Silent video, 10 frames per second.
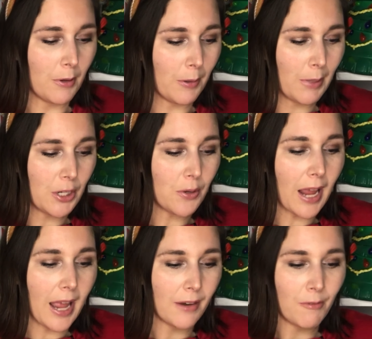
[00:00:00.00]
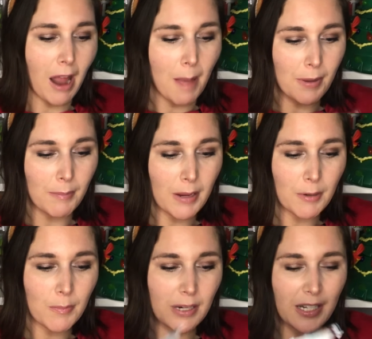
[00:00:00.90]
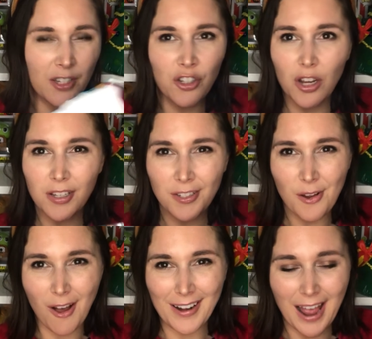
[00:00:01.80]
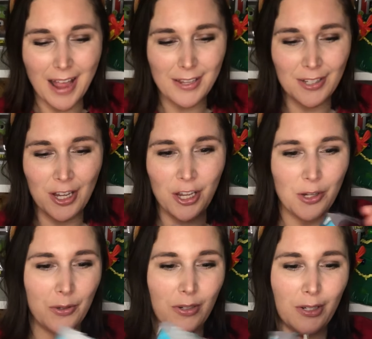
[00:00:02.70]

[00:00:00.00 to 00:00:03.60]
Like, we do get wrapping paper, but it's just not as cute.